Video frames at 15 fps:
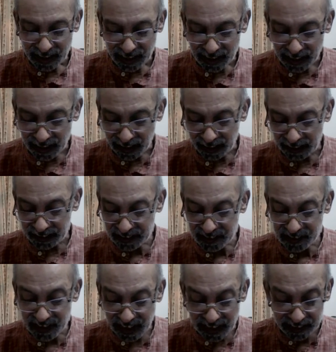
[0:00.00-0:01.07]
It
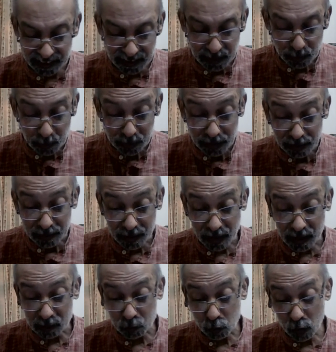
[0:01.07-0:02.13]
is the attitude that
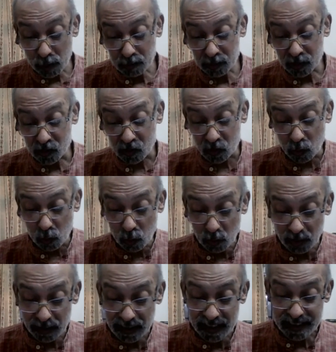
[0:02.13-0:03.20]
transforms the
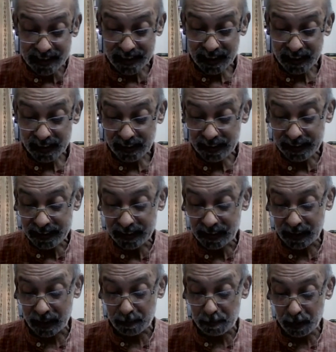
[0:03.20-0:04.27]
soul entangling
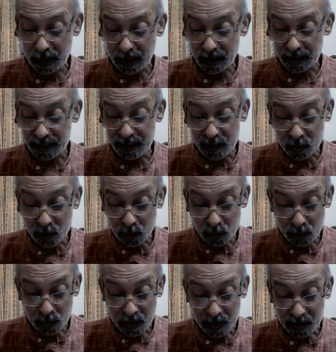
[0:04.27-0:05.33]
karma
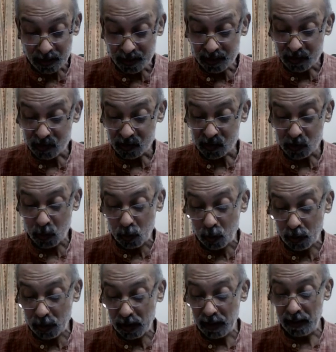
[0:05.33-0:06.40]
into
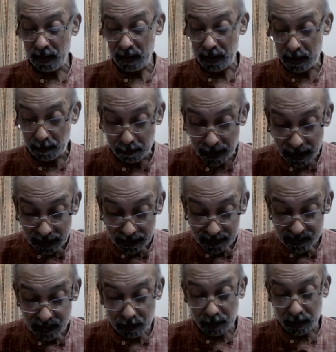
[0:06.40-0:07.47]
soul
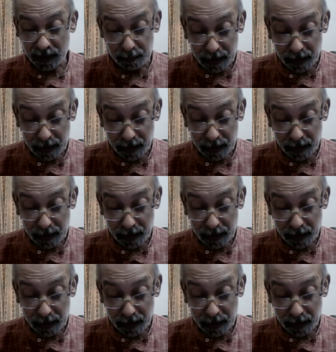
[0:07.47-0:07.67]
emancipating